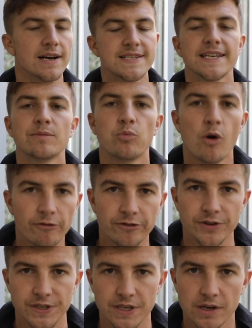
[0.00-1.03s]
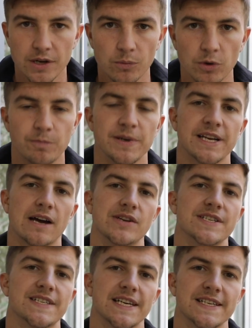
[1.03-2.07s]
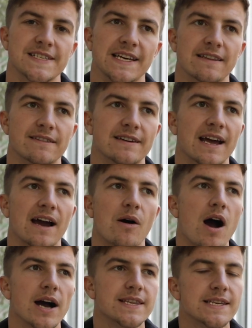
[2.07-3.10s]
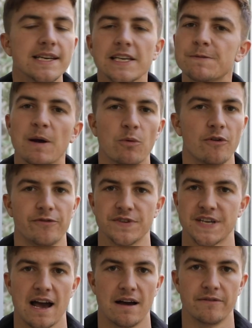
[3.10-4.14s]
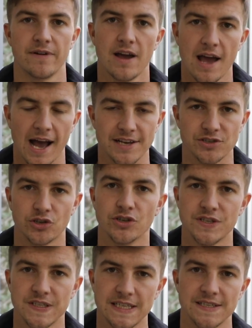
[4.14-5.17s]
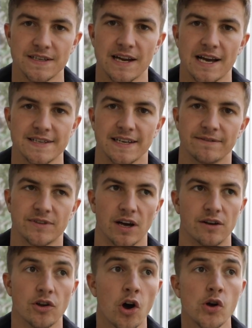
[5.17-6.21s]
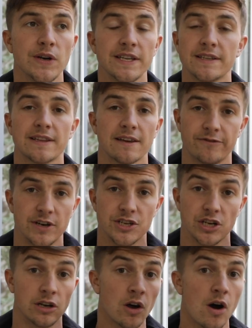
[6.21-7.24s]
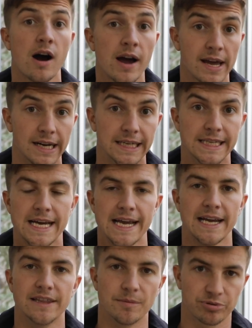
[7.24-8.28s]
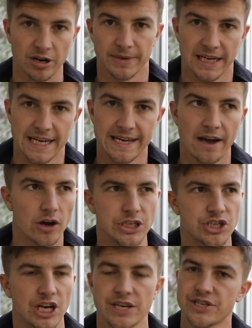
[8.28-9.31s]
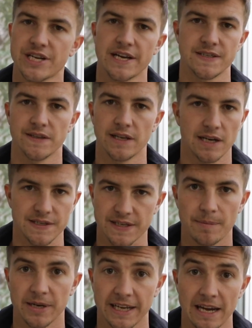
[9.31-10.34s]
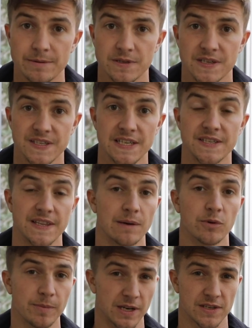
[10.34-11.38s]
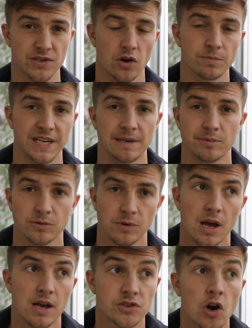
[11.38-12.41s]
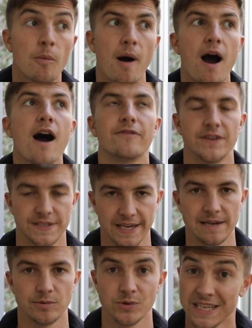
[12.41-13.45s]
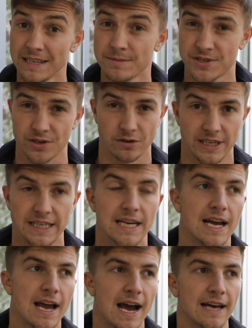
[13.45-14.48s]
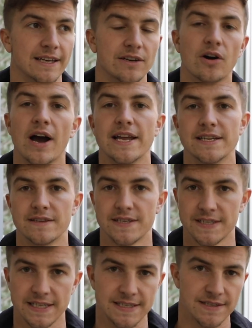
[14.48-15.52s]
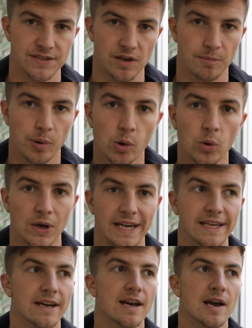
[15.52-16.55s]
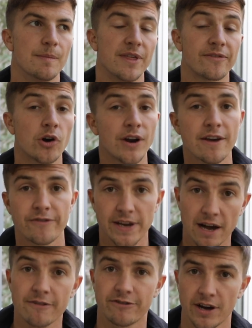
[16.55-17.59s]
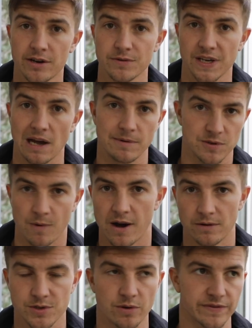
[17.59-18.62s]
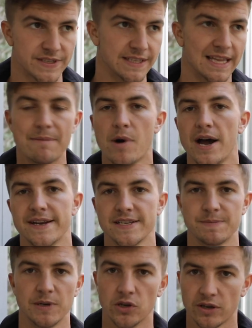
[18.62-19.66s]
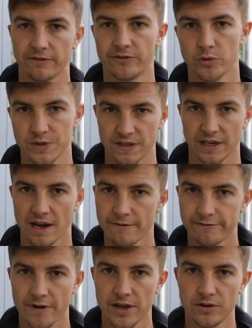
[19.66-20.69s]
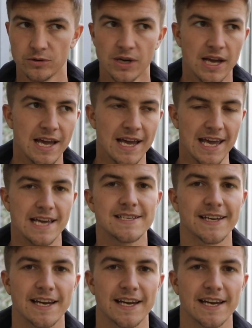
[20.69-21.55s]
I said Watford would be down in 16th. Now, I didn't expect Watford to have as good season as they've done. Not only did they finish a lot higher in the Premier League, it only changed hands in the last couple of games of the season. They would have been a top half of the table team, sorry, had they not ended the season so poorly. But they've got an FA Cup final to come as well. So obviously their mind has been looking forward to the Cup final. It is